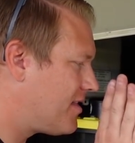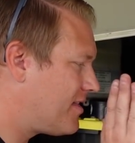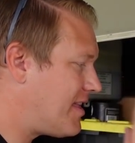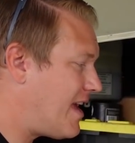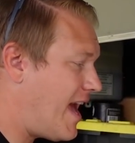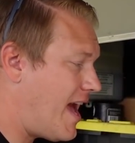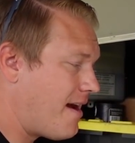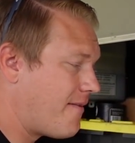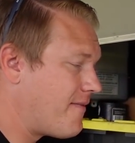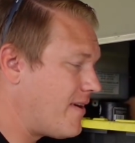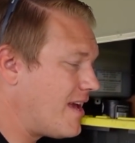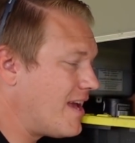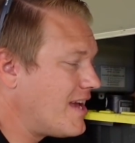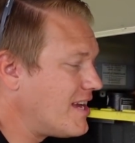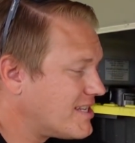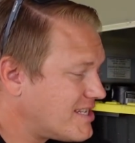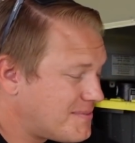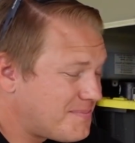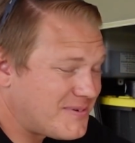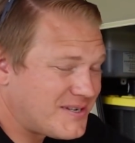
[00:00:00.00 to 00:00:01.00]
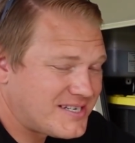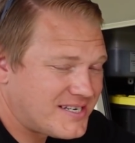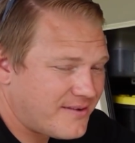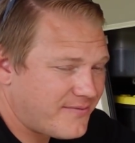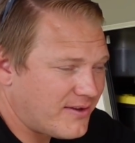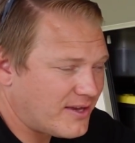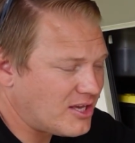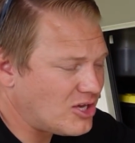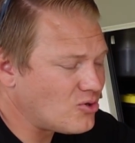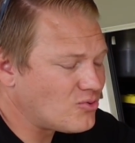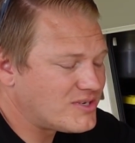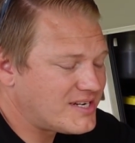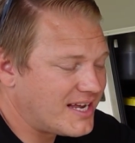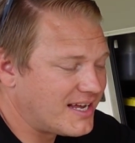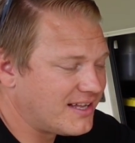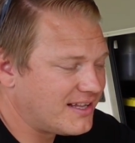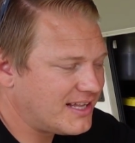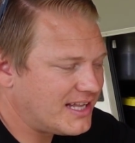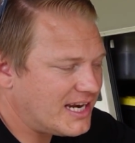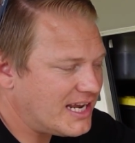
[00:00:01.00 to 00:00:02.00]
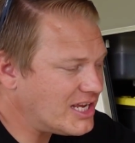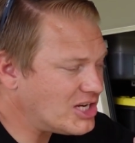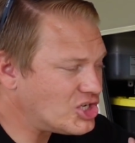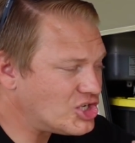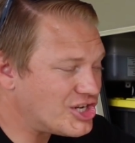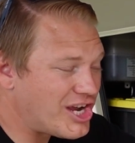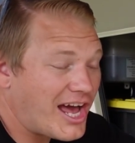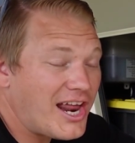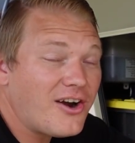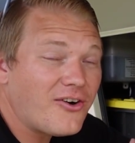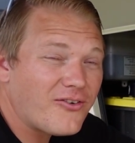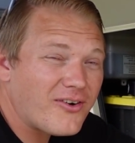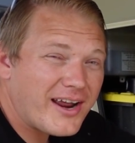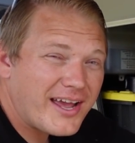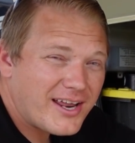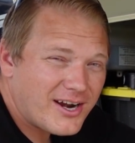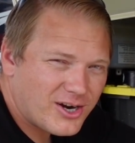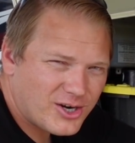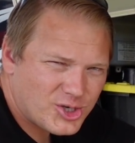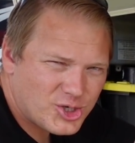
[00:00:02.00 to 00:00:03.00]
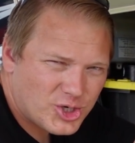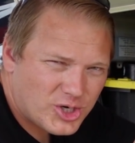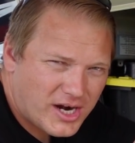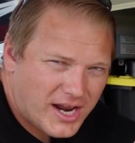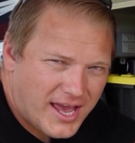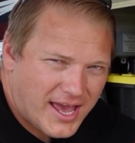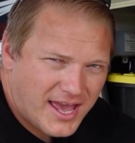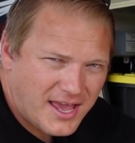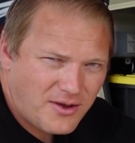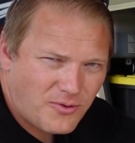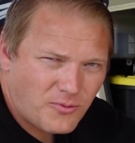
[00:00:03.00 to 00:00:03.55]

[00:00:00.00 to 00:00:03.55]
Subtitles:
They have a specific utility generator tray,